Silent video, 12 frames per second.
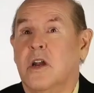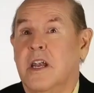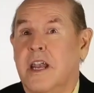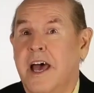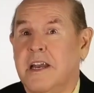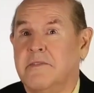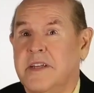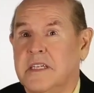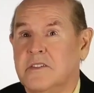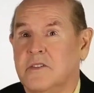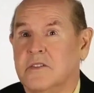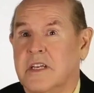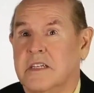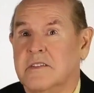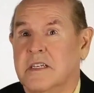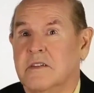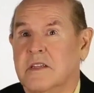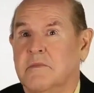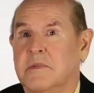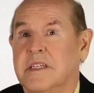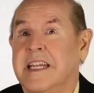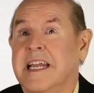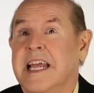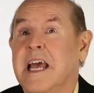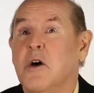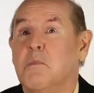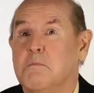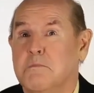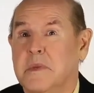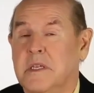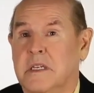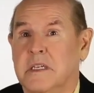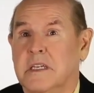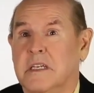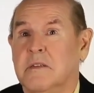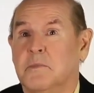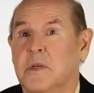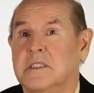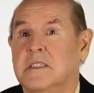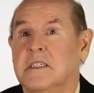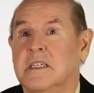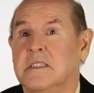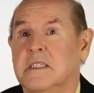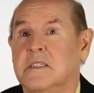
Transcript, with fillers: are a lot of answers out there that, that help me in the present day